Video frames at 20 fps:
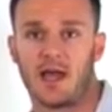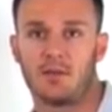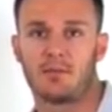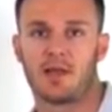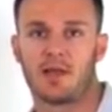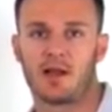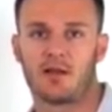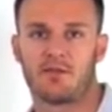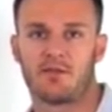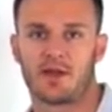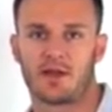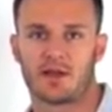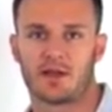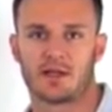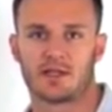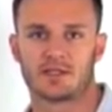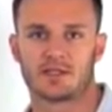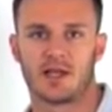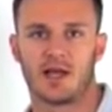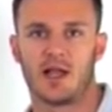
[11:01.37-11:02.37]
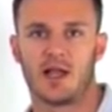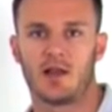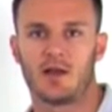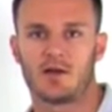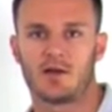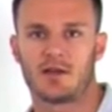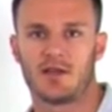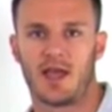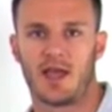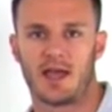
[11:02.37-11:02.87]
middle fingers
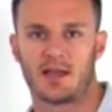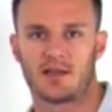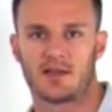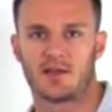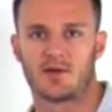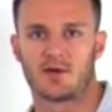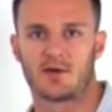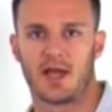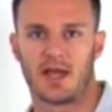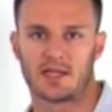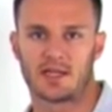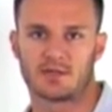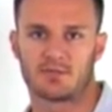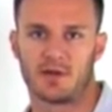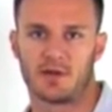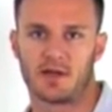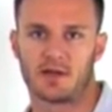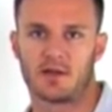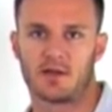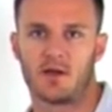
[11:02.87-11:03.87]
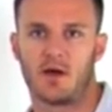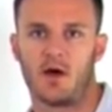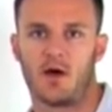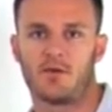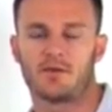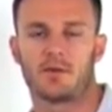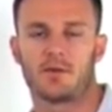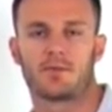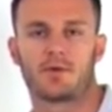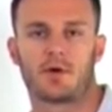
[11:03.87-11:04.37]
along the anterior aspect
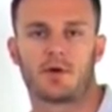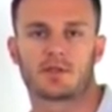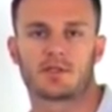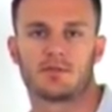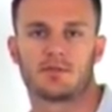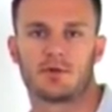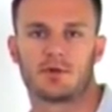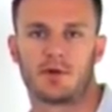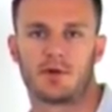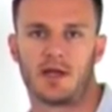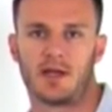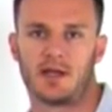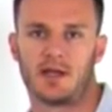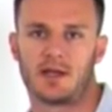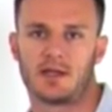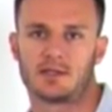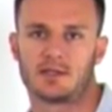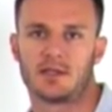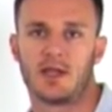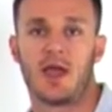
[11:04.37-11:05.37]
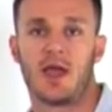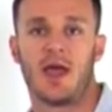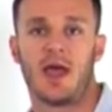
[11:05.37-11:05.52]
of the proximal radius